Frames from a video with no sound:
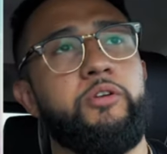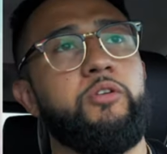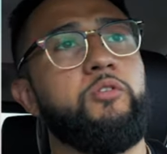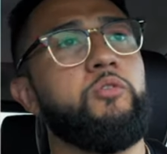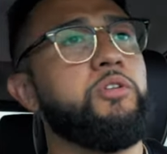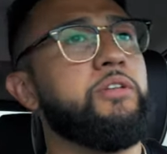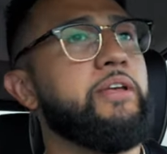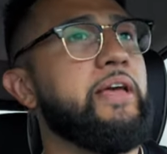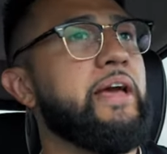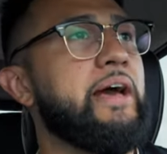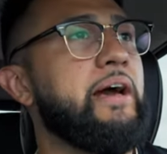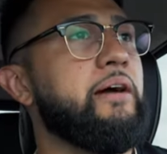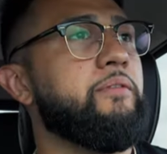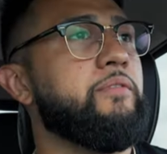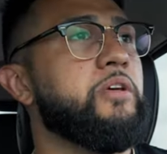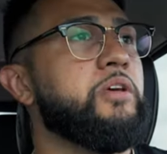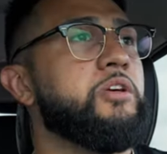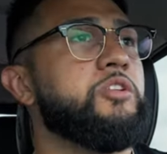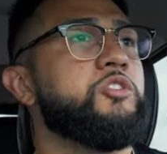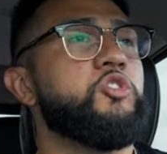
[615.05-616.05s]
they don't really
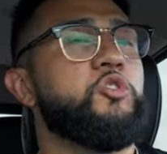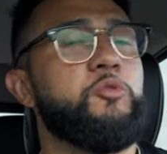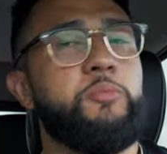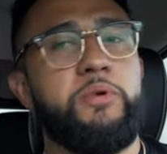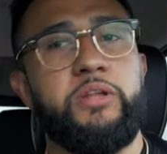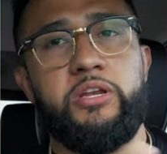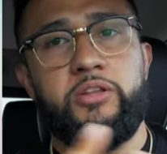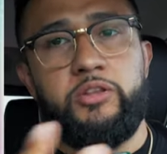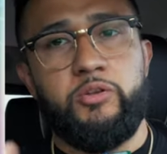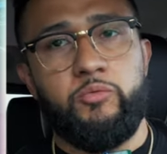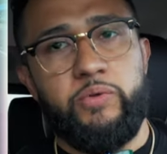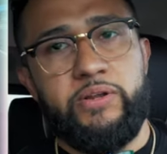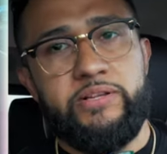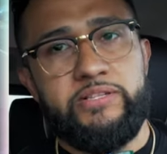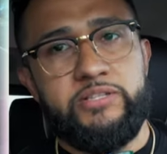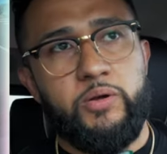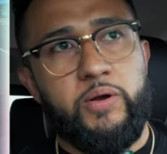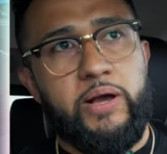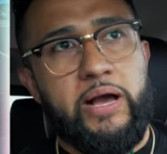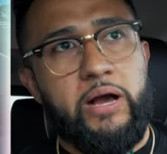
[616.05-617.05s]
have too many of the
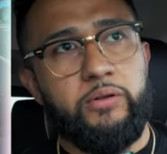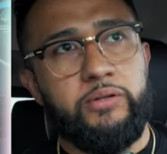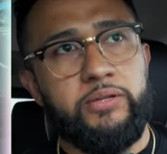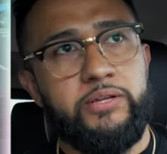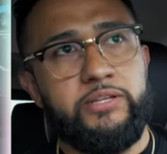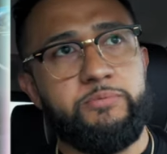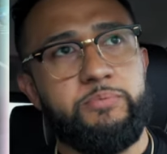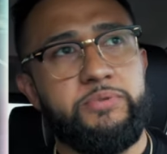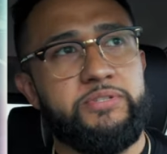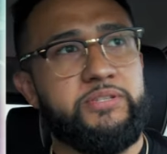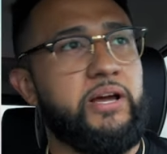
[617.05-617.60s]
retail outlets